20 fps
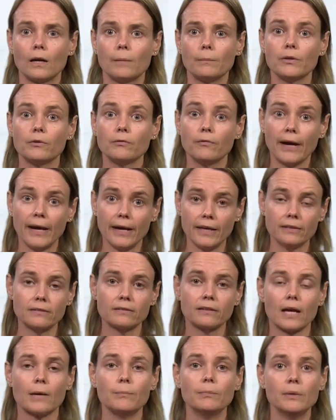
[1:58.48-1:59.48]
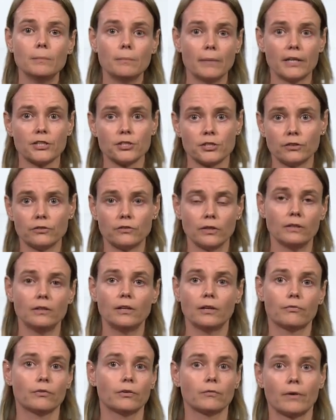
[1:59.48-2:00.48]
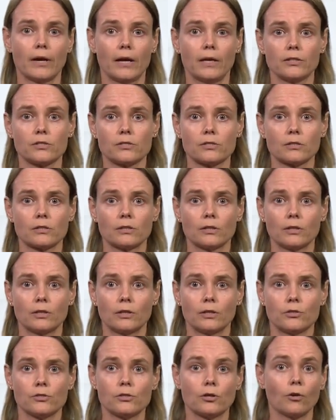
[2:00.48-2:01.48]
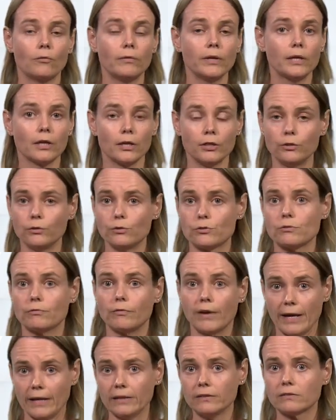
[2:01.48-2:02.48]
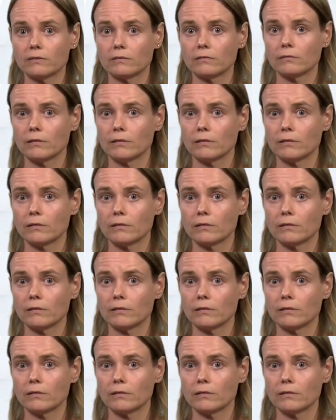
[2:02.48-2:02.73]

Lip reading: But weight can be measured in different ways. So we can use weight